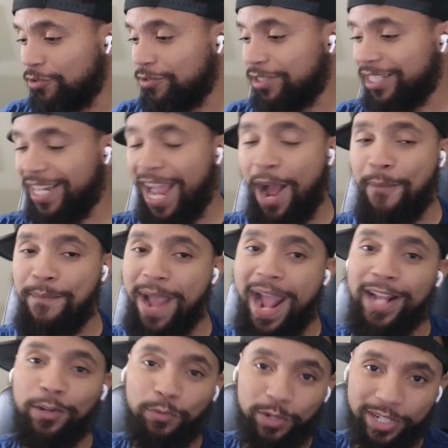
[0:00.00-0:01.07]
See how bad
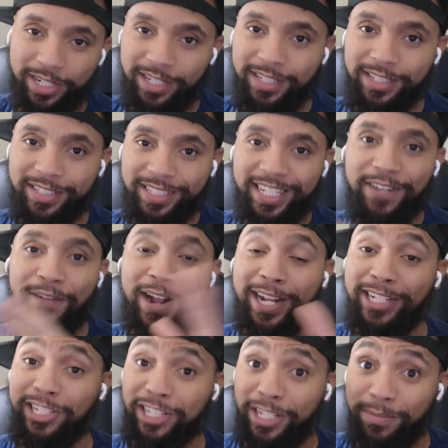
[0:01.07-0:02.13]
it was. See if I can
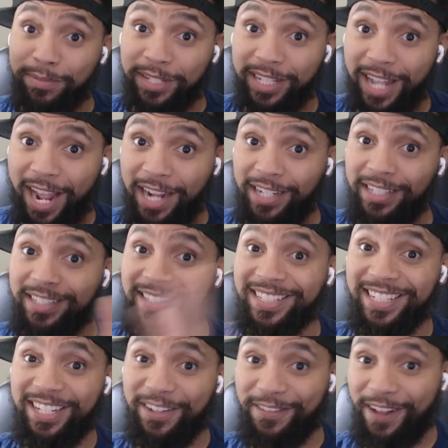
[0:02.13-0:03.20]
sleep tonight.
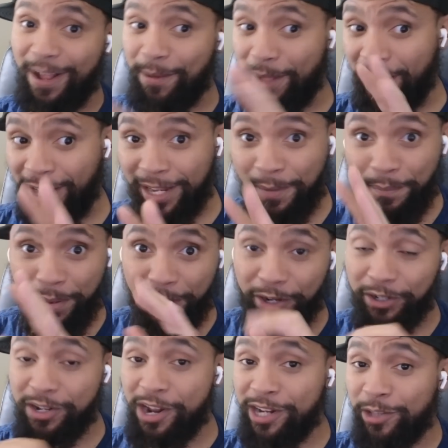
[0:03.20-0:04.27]
See if I get
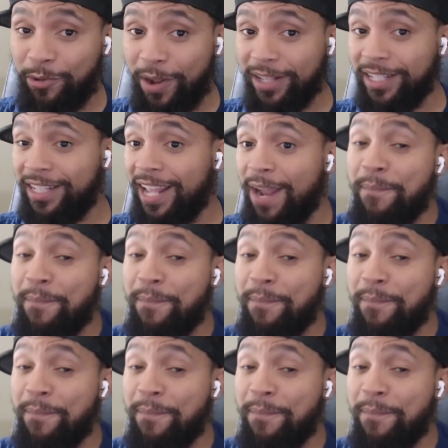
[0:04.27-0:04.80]
paranoid throughout the day.